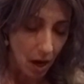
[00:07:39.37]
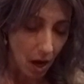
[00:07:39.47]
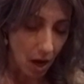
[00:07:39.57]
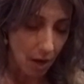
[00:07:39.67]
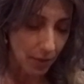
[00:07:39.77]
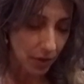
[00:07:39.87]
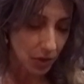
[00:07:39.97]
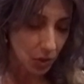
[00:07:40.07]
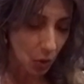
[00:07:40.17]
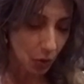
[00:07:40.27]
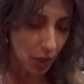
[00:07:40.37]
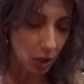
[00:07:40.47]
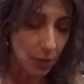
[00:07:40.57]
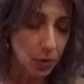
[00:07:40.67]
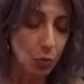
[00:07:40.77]
The solar
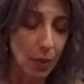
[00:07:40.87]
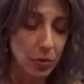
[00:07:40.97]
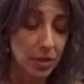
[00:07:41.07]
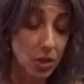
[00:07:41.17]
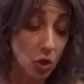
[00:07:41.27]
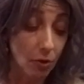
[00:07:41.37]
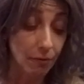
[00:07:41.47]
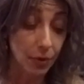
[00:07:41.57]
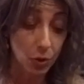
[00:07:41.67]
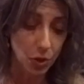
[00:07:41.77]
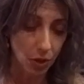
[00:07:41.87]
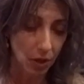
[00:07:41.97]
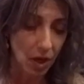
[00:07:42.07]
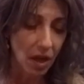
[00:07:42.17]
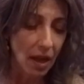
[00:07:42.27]
eclipse represents our future,